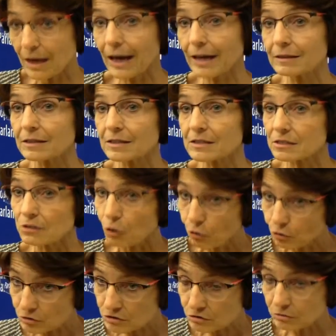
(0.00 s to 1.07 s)
And this
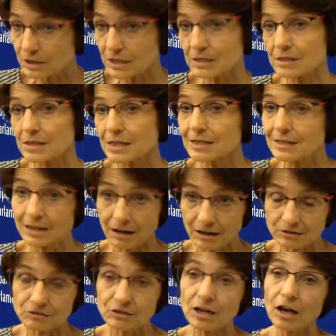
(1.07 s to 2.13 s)
also is in the
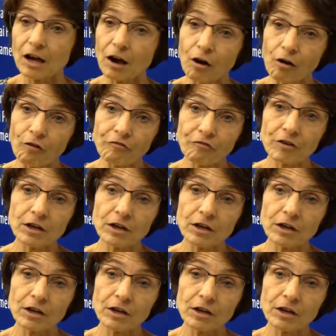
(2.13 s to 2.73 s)
heart of